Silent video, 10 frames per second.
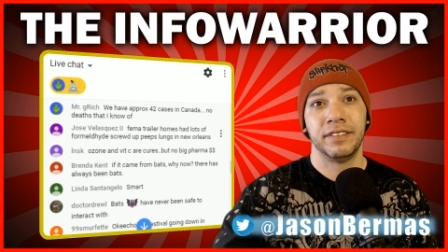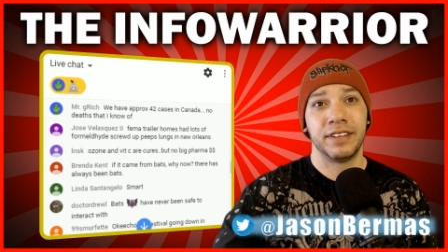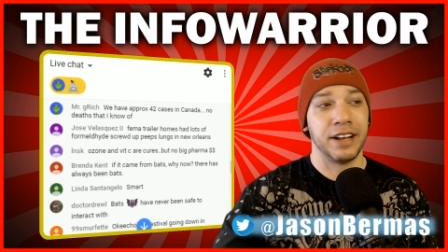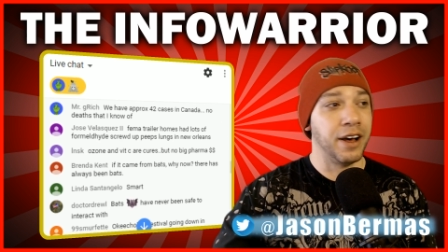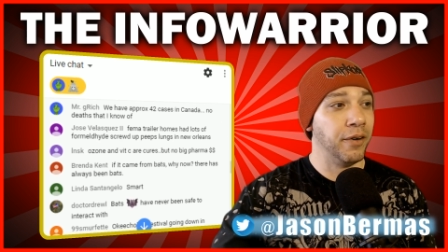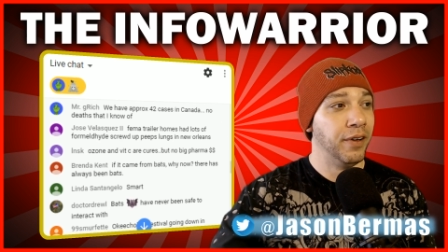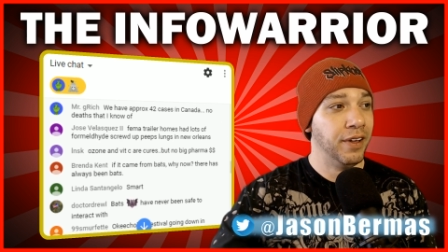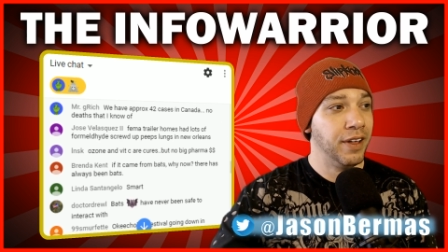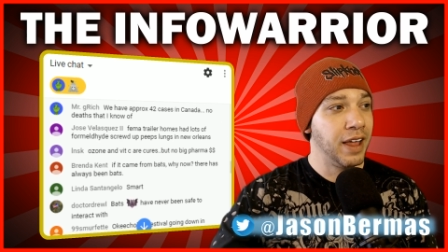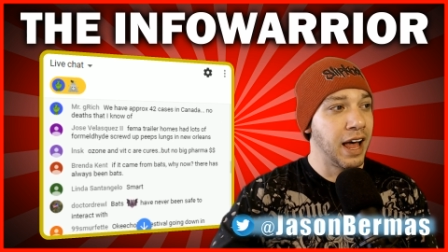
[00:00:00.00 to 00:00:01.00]
You know,
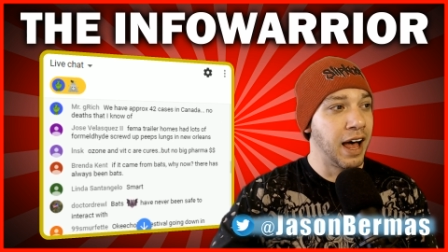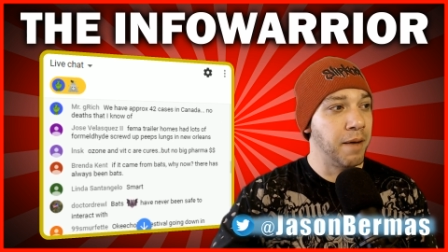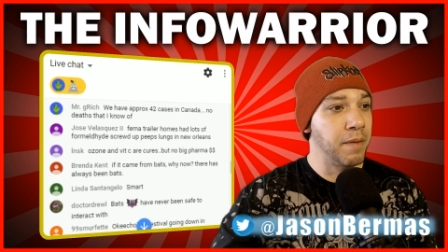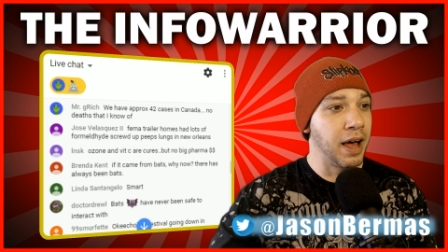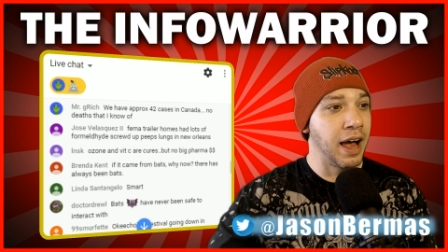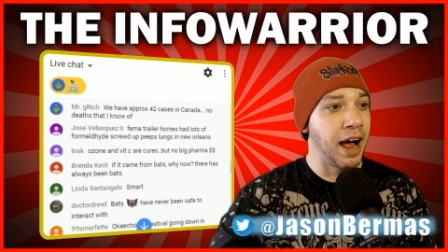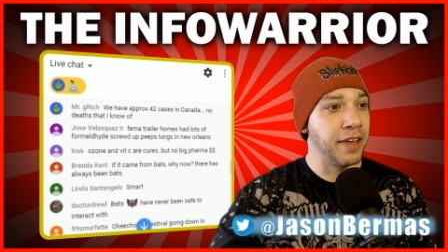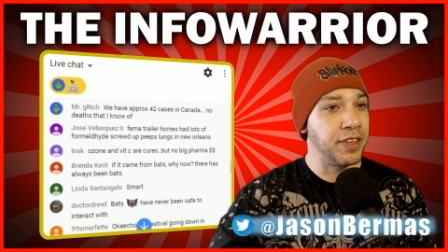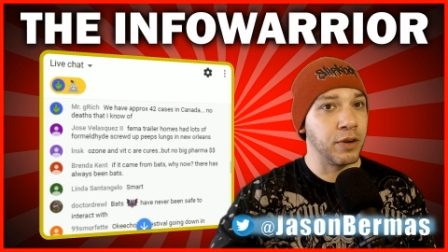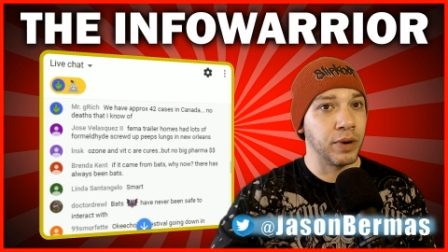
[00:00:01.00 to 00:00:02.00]
I
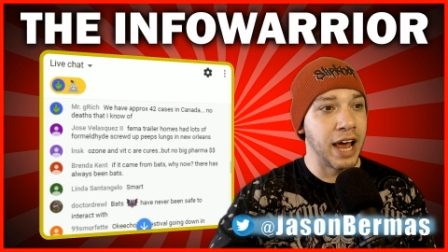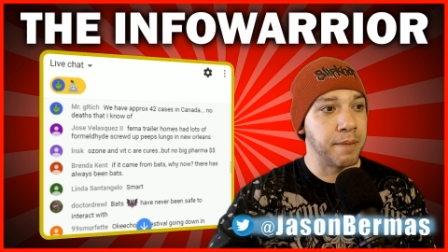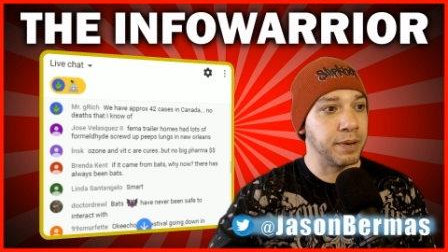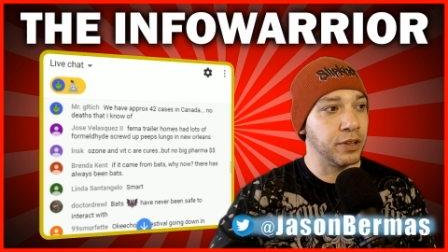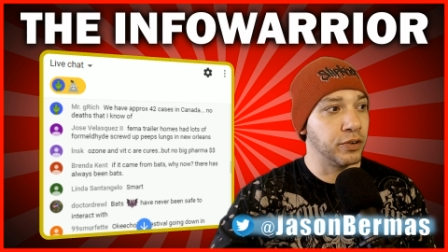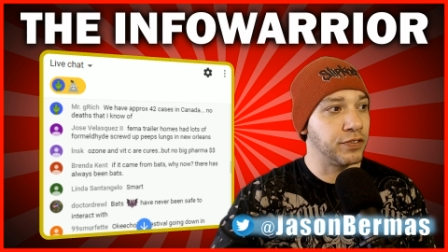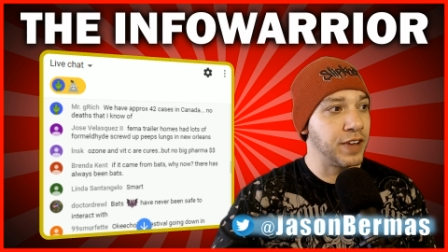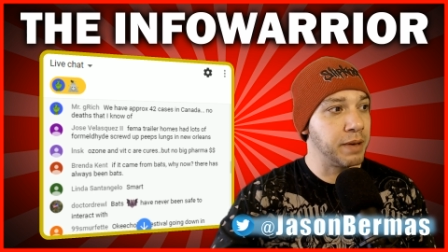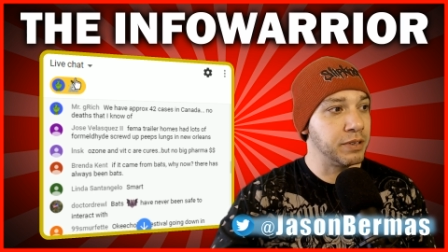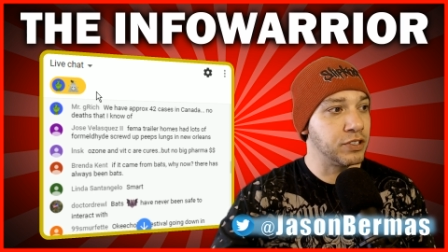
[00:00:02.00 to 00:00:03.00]
think what happened to those
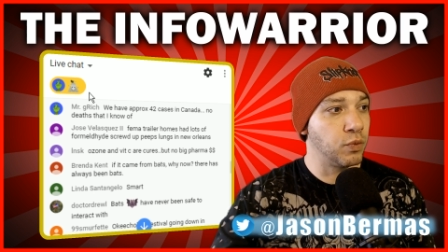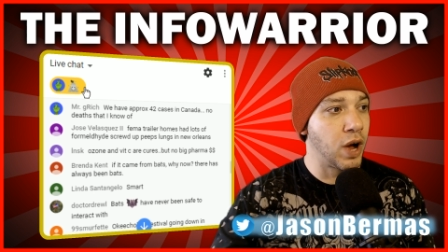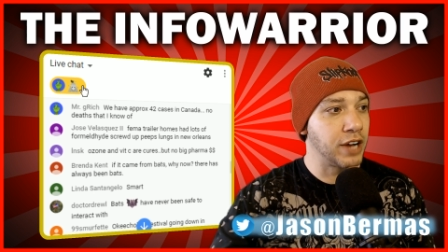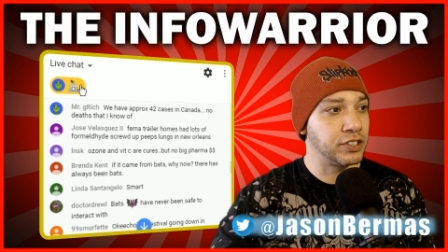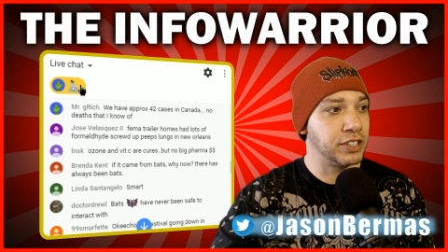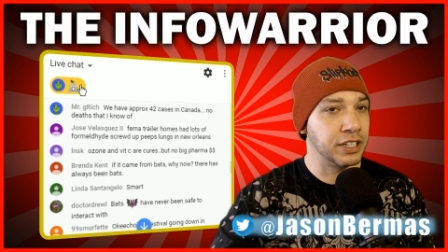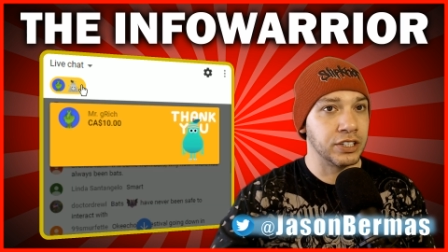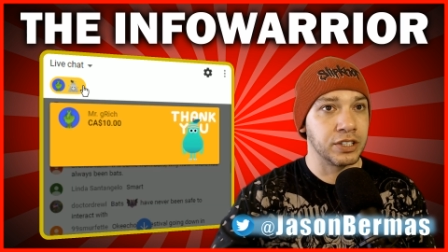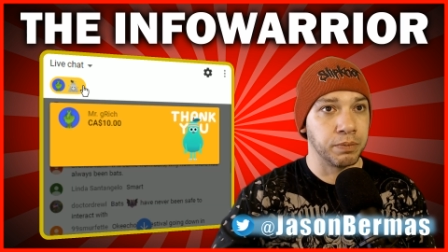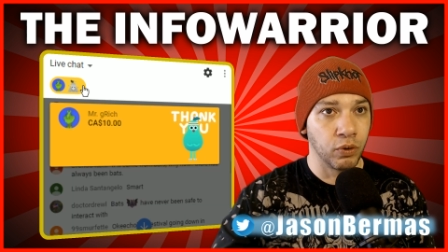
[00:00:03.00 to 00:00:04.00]
families in Washington
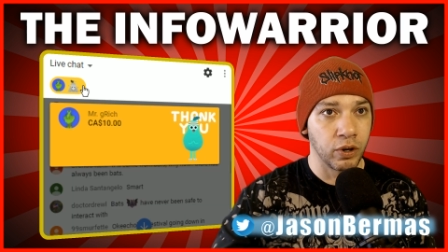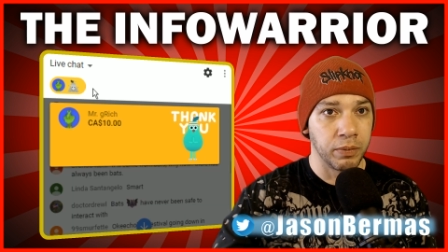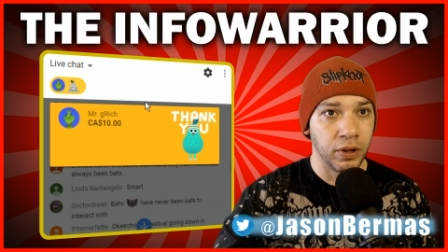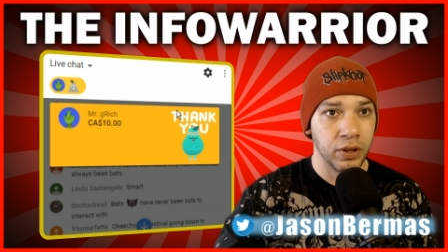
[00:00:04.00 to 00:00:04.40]
is deplorable.